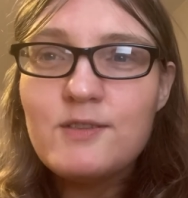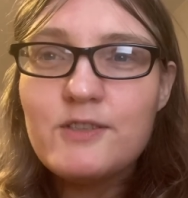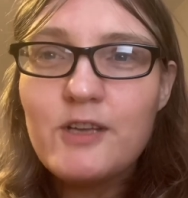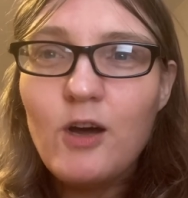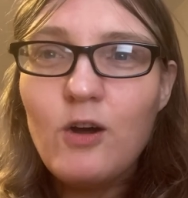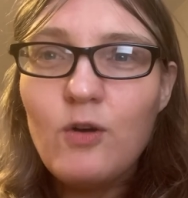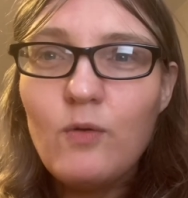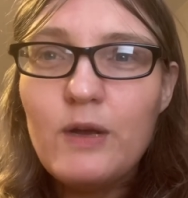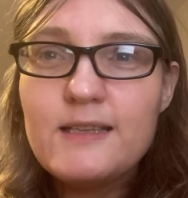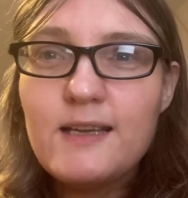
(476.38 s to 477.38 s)

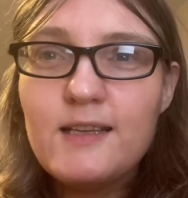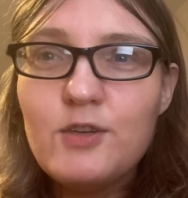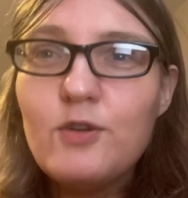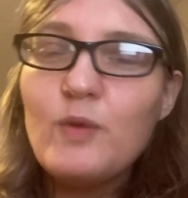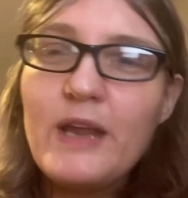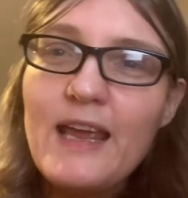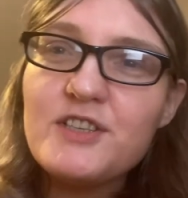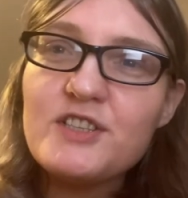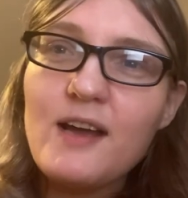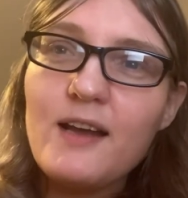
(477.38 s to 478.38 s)
so it, it you, we can't
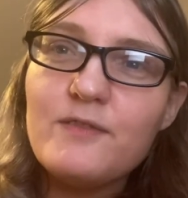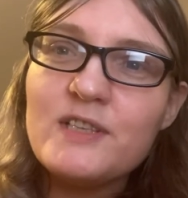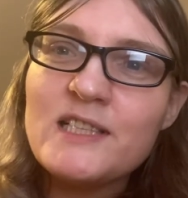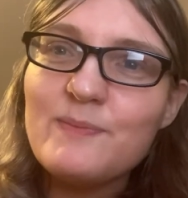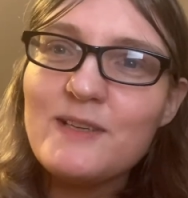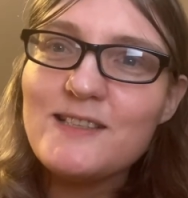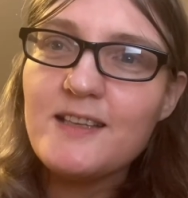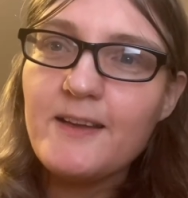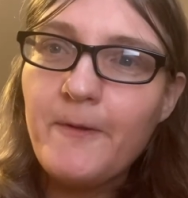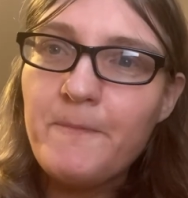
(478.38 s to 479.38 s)
just kind of dismiss
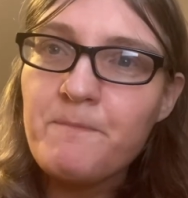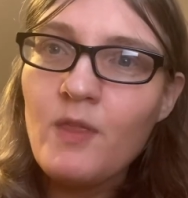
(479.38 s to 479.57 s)
the